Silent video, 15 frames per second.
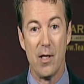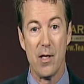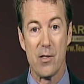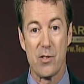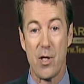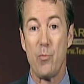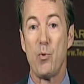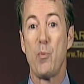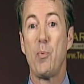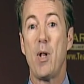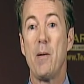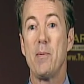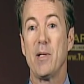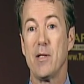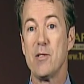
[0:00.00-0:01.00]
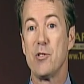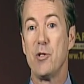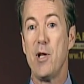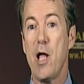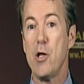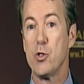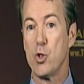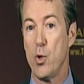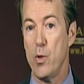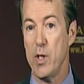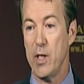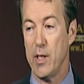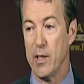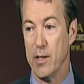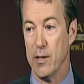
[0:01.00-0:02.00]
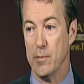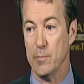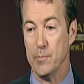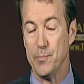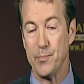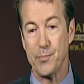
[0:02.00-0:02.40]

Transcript: Some Republicans are now joining him.